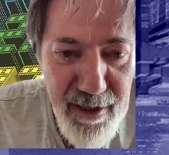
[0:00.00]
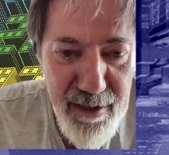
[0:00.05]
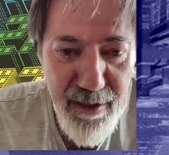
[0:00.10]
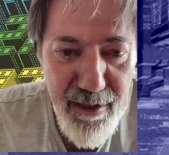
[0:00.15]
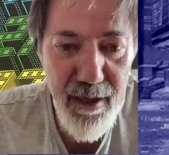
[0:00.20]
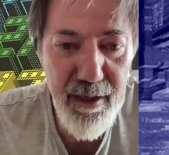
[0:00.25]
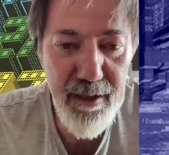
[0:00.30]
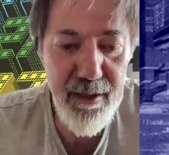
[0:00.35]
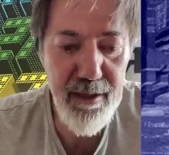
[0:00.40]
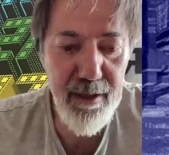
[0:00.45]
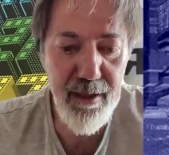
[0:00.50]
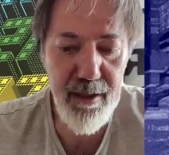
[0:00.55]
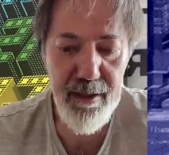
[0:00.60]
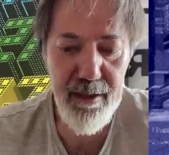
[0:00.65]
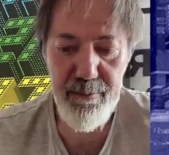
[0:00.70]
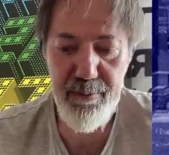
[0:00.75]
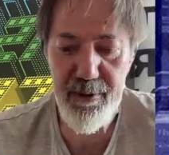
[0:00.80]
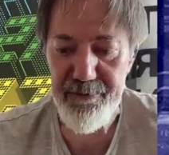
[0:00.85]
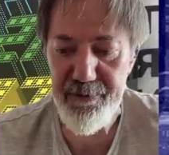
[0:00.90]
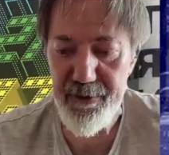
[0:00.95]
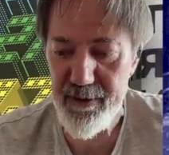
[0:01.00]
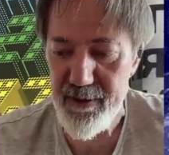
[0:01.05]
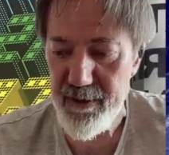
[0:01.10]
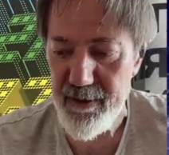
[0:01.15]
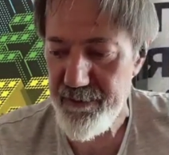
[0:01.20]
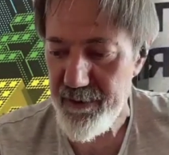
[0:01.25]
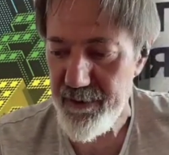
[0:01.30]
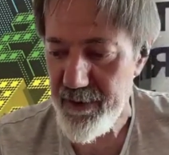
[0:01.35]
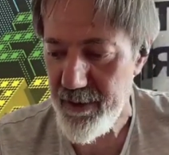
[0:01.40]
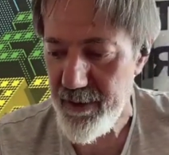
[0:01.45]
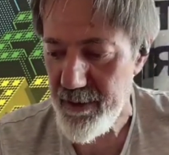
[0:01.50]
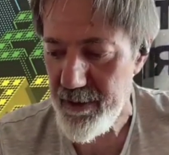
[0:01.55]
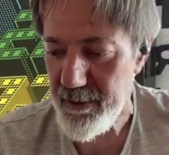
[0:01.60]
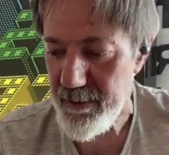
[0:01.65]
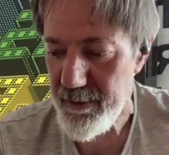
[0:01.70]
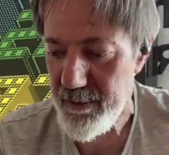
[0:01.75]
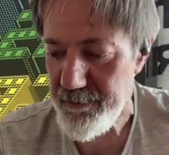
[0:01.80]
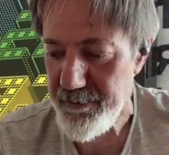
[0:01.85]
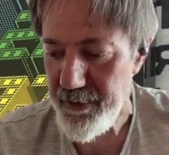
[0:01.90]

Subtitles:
Yeah, I am effectively the